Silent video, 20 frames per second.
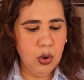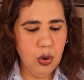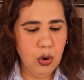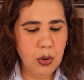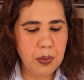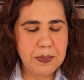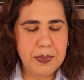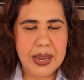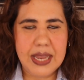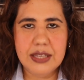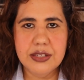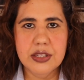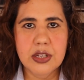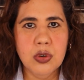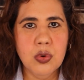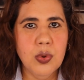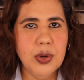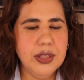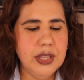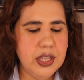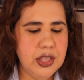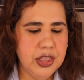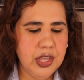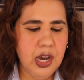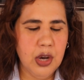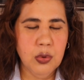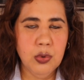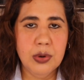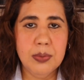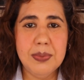or based on what they
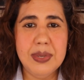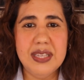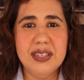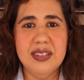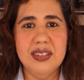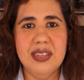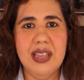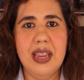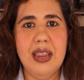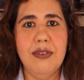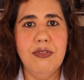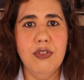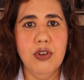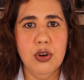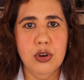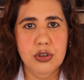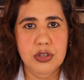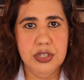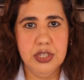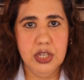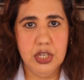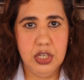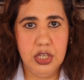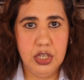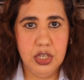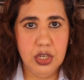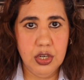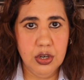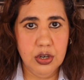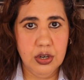thought would be safe or
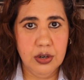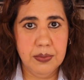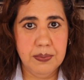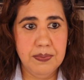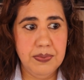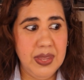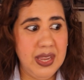secure.